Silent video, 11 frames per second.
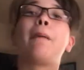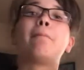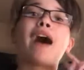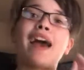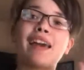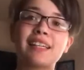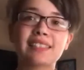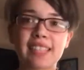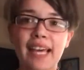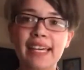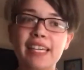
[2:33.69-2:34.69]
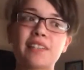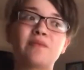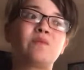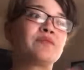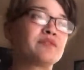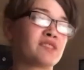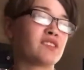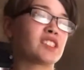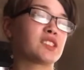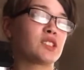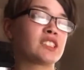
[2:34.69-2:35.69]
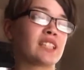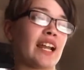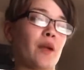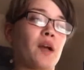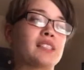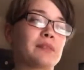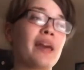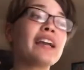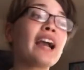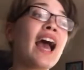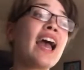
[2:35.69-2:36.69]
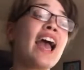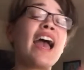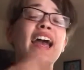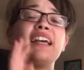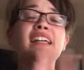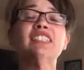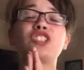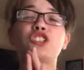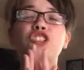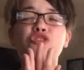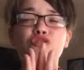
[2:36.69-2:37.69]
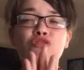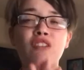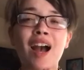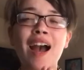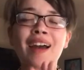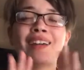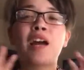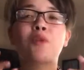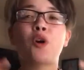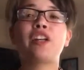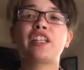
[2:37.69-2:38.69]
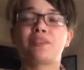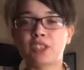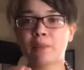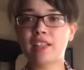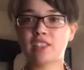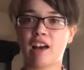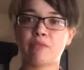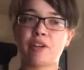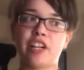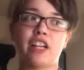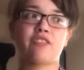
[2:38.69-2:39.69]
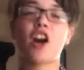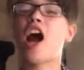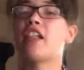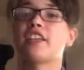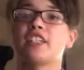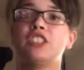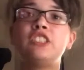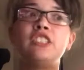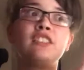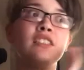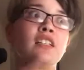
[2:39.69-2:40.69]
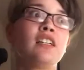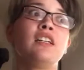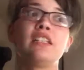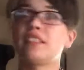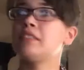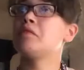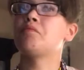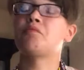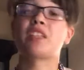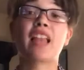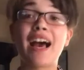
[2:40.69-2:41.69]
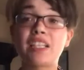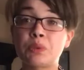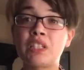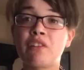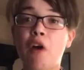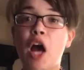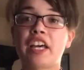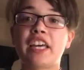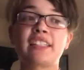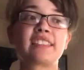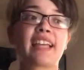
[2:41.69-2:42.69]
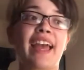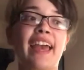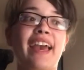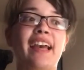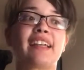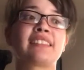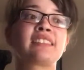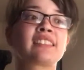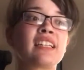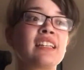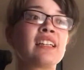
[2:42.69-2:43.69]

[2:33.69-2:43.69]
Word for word: My second resolution that I want to make is try, I'm going into my sophomore year of college, the last week of August, and